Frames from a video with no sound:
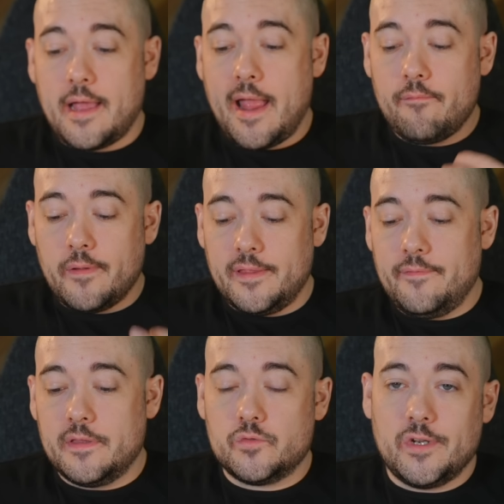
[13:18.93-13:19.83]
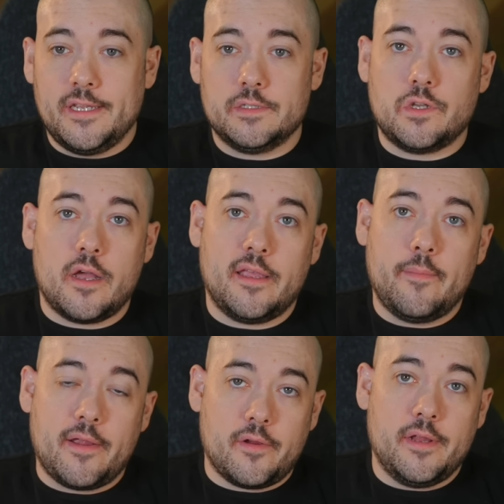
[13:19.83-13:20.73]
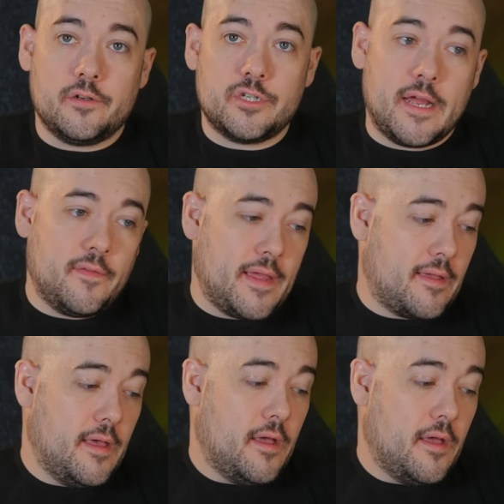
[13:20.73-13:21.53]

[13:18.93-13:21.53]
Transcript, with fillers: I really feel this reading is talking about your inner child. Like,